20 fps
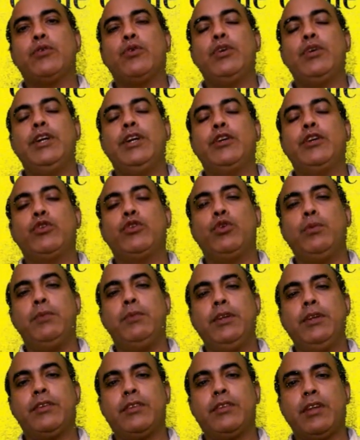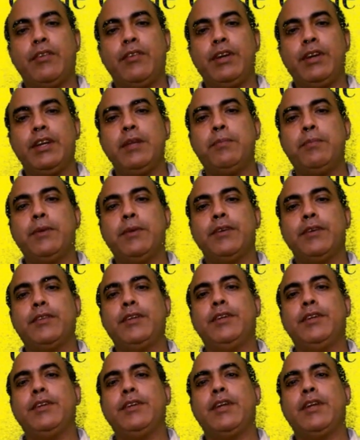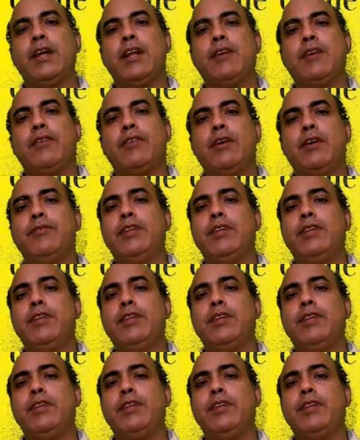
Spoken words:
it should be 70% and above,